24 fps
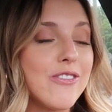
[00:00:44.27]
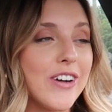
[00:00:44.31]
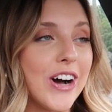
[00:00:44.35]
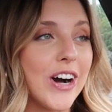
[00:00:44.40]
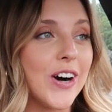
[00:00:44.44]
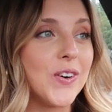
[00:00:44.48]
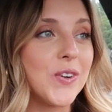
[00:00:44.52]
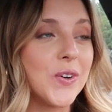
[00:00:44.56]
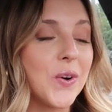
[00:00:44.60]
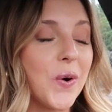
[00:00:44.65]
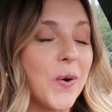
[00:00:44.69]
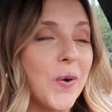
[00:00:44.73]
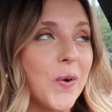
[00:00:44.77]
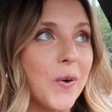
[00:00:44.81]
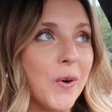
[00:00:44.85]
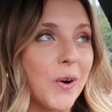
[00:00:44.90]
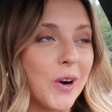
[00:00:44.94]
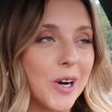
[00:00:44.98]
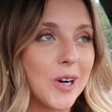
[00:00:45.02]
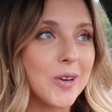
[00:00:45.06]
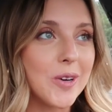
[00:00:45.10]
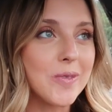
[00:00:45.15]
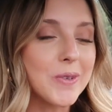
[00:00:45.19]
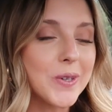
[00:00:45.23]
felt
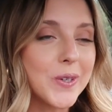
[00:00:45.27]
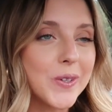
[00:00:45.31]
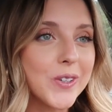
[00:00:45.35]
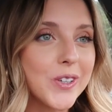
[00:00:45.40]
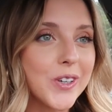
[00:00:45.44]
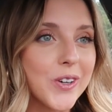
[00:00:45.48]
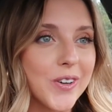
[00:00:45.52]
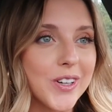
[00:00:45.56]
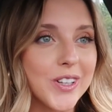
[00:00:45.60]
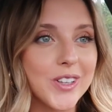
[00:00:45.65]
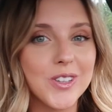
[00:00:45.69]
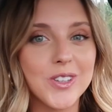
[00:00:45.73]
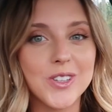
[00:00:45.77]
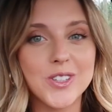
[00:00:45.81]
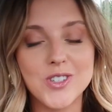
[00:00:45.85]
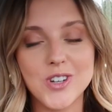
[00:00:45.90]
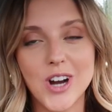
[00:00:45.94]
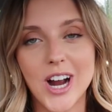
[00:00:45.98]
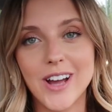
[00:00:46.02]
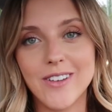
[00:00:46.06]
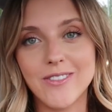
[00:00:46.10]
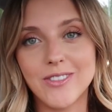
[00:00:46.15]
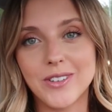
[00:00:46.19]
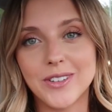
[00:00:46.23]
horrible going through the
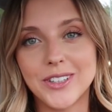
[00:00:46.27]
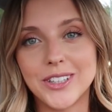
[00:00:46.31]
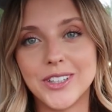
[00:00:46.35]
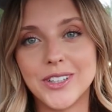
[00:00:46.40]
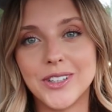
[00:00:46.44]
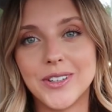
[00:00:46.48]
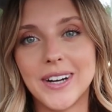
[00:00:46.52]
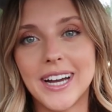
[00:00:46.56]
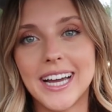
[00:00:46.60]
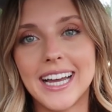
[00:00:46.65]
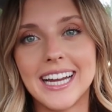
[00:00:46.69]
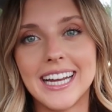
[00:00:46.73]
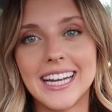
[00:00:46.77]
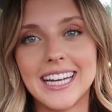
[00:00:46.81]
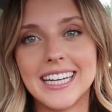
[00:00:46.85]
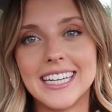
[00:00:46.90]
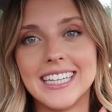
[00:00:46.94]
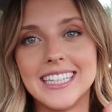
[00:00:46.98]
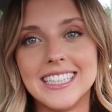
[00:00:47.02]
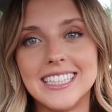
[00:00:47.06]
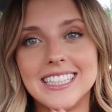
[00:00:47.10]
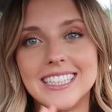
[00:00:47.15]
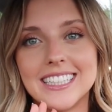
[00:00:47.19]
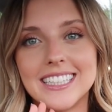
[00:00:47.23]
drive-thru
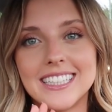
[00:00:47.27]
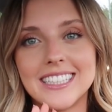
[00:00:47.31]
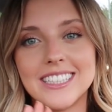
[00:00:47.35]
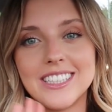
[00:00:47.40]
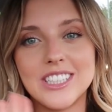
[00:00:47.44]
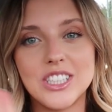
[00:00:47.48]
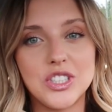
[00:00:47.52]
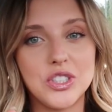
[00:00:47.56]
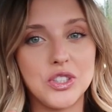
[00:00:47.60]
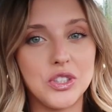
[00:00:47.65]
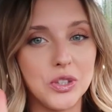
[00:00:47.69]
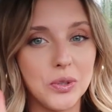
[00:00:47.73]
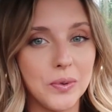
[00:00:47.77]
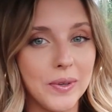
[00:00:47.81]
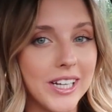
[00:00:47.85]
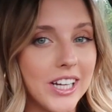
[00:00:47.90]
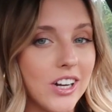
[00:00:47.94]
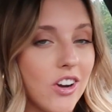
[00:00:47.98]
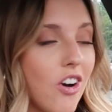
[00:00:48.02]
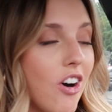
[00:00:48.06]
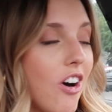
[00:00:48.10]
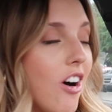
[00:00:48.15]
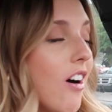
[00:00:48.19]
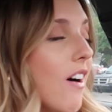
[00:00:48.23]
and doing it
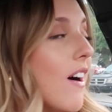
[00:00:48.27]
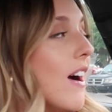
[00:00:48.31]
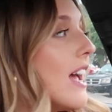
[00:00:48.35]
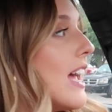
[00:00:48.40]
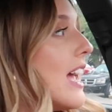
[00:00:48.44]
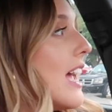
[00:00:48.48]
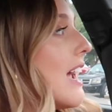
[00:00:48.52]
all.